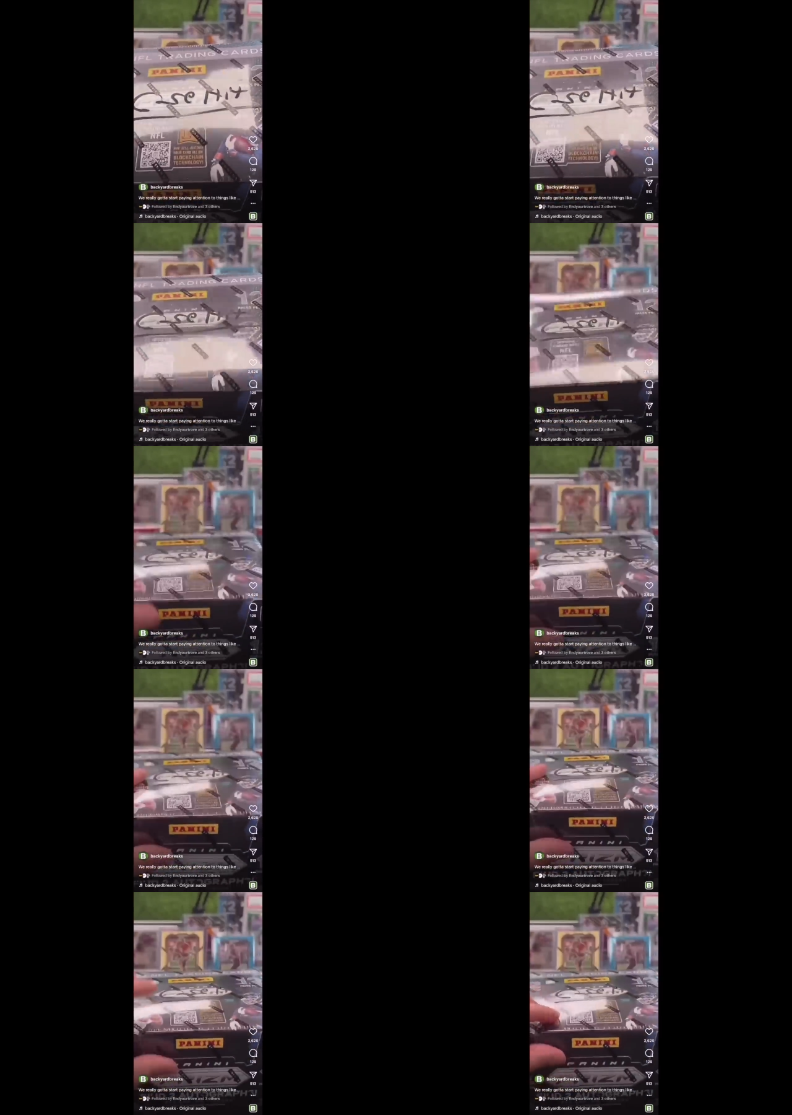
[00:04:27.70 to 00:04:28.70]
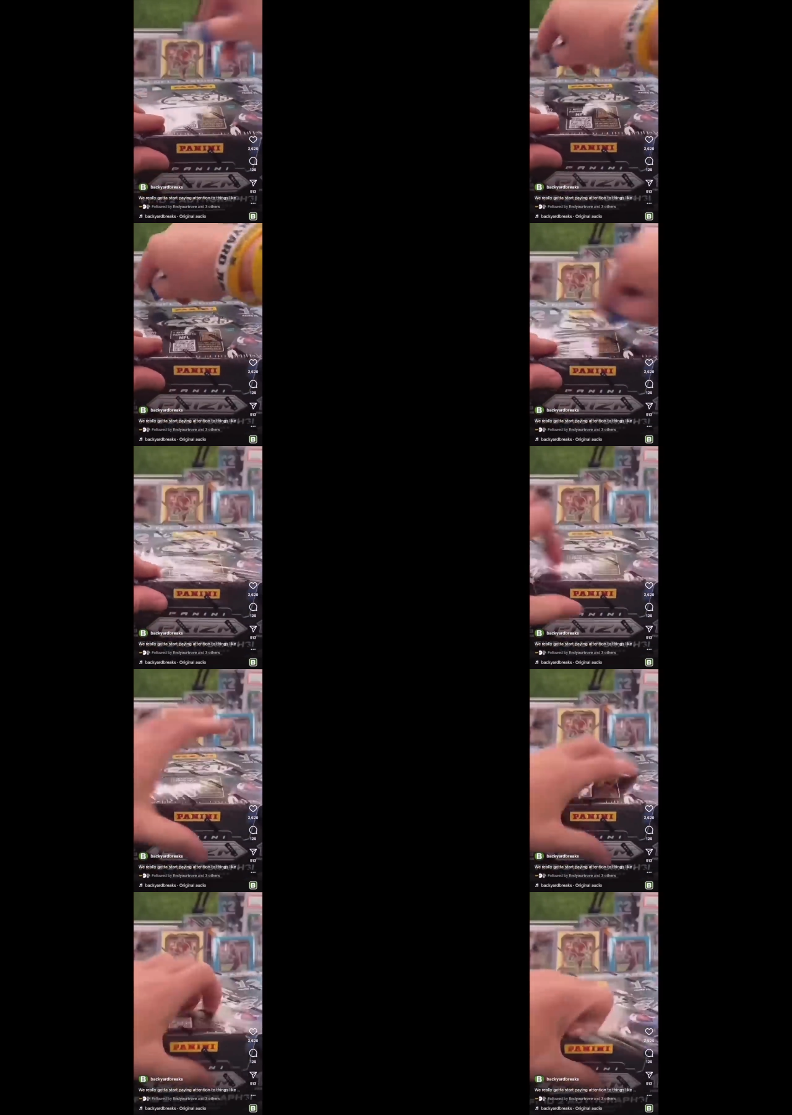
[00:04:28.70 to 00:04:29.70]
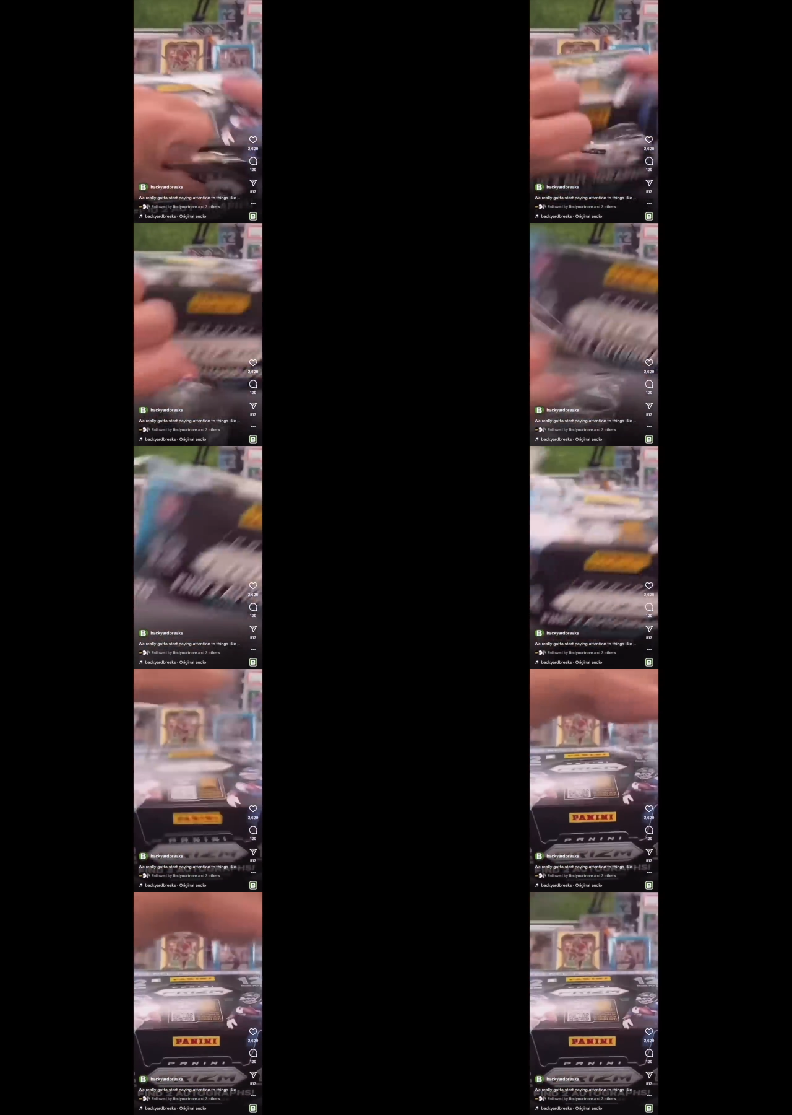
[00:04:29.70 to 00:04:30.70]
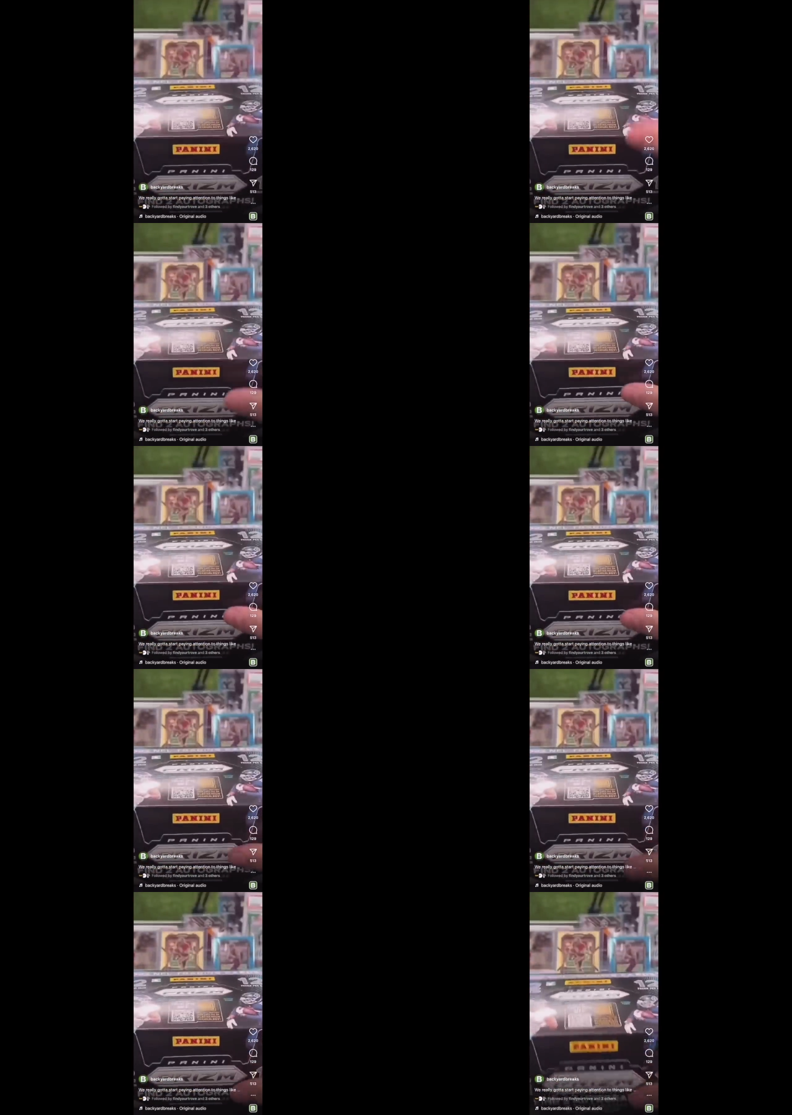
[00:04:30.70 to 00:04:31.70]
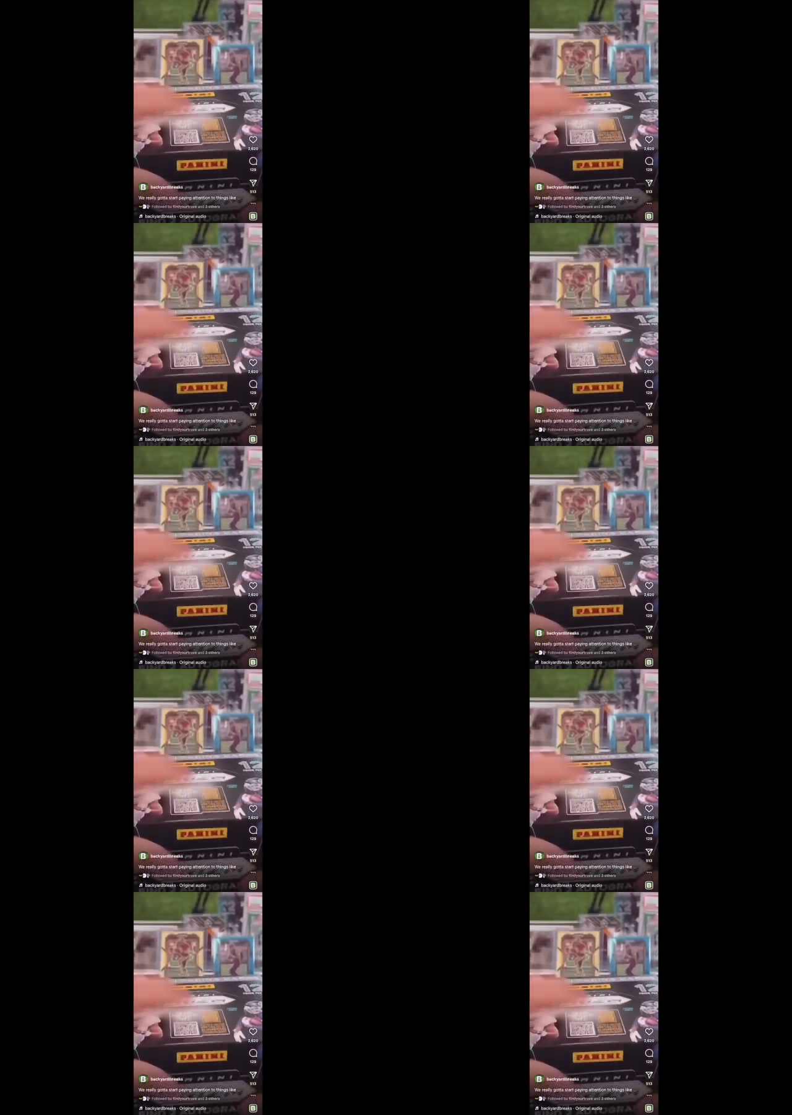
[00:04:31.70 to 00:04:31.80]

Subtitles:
No face is visible, so there are no lips to read.